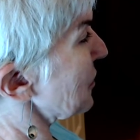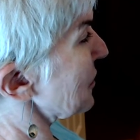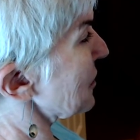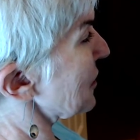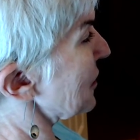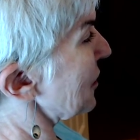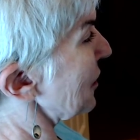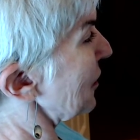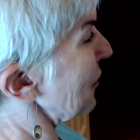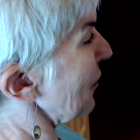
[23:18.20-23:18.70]

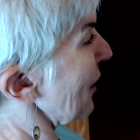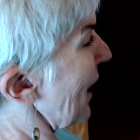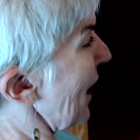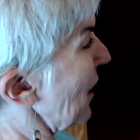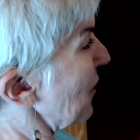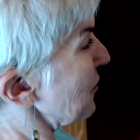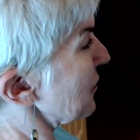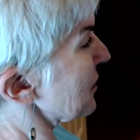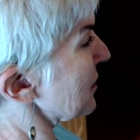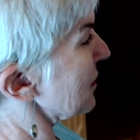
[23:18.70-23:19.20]
to your
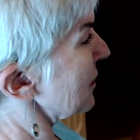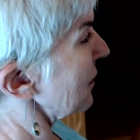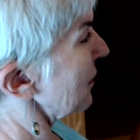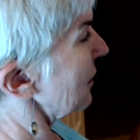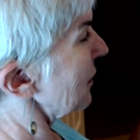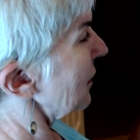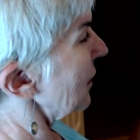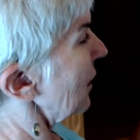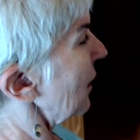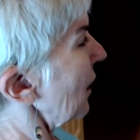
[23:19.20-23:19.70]
house.
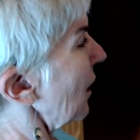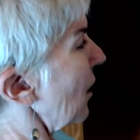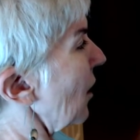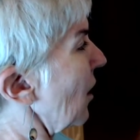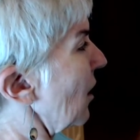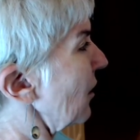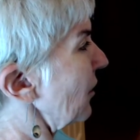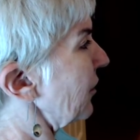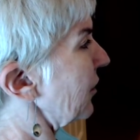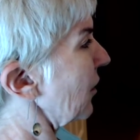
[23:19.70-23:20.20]

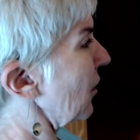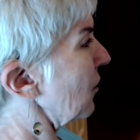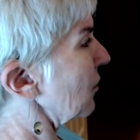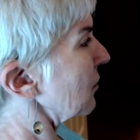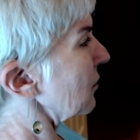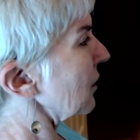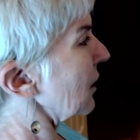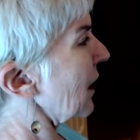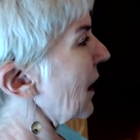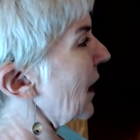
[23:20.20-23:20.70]
Also,
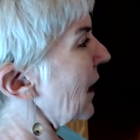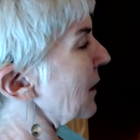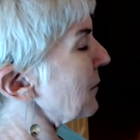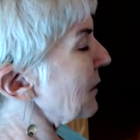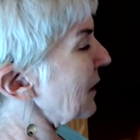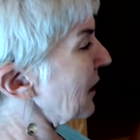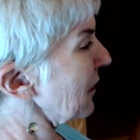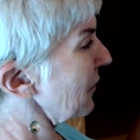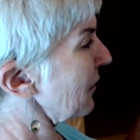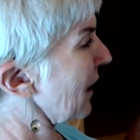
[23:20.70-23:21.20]
I am
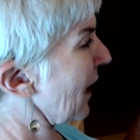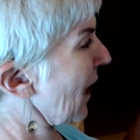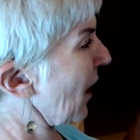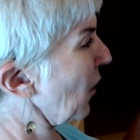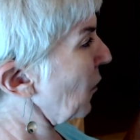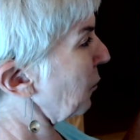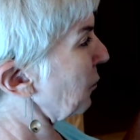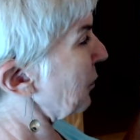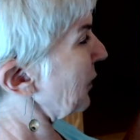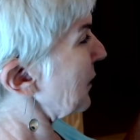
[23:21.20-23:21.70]
here to
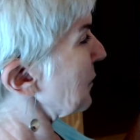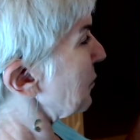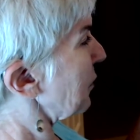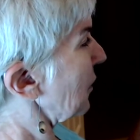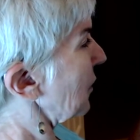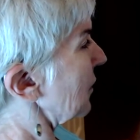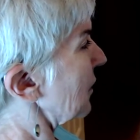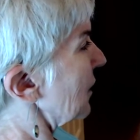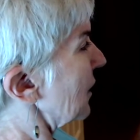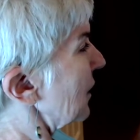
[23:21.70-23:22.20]
help
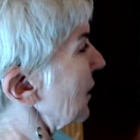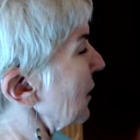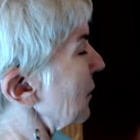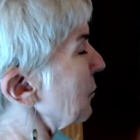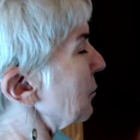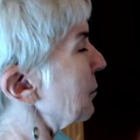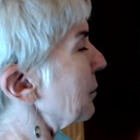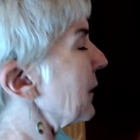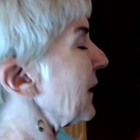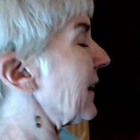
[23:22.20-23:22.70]
people,
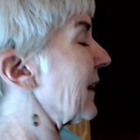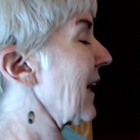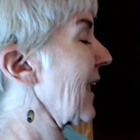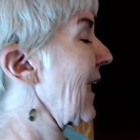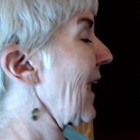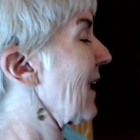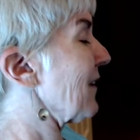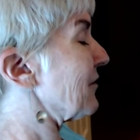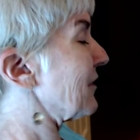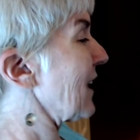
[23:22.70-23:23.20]
but they
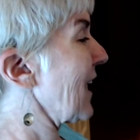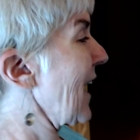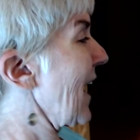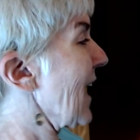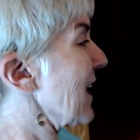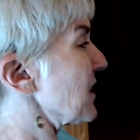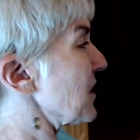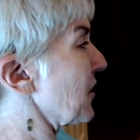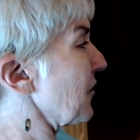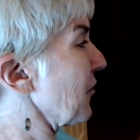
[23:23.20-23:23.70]
have to
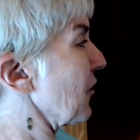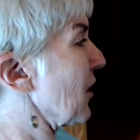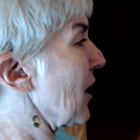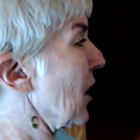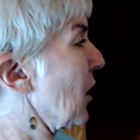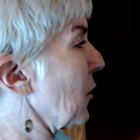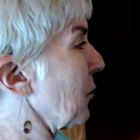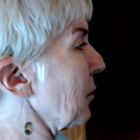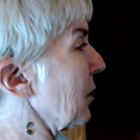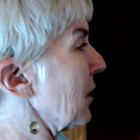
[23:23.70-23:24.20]
ask for
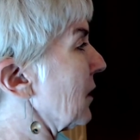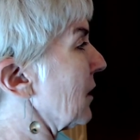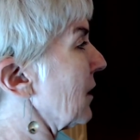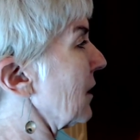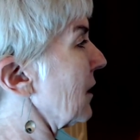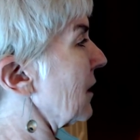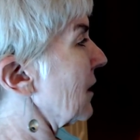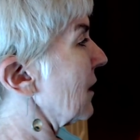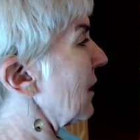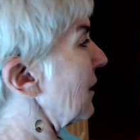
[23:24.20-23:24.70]
help.
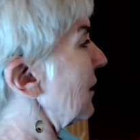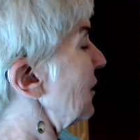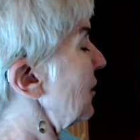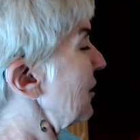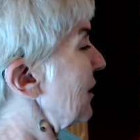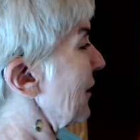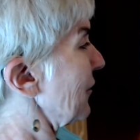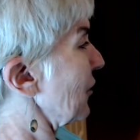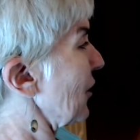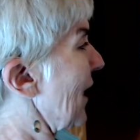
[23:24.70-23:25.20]
You
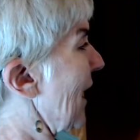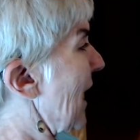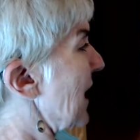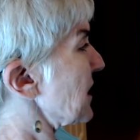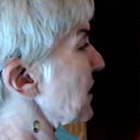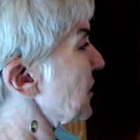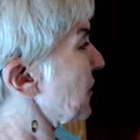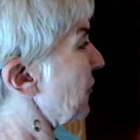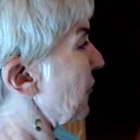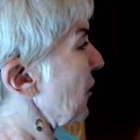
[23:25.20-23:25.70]
never
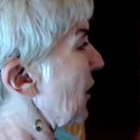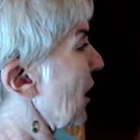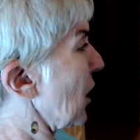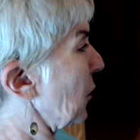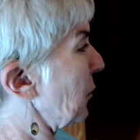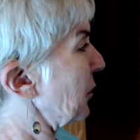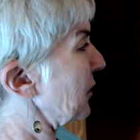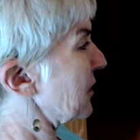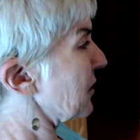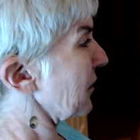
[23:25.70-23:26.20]
asked for
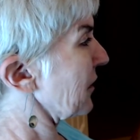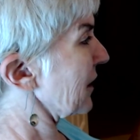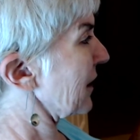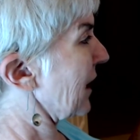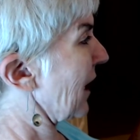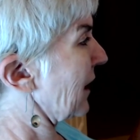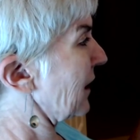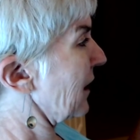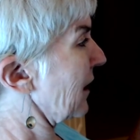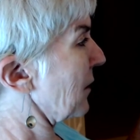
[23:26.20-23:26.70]
help until the
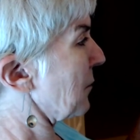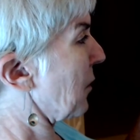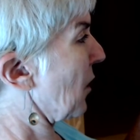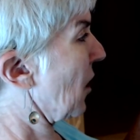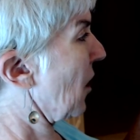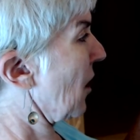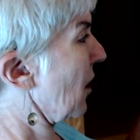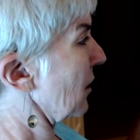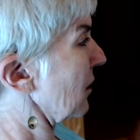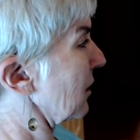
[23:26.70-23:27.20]
night of the
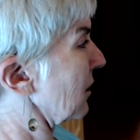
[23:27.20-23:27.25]
ball."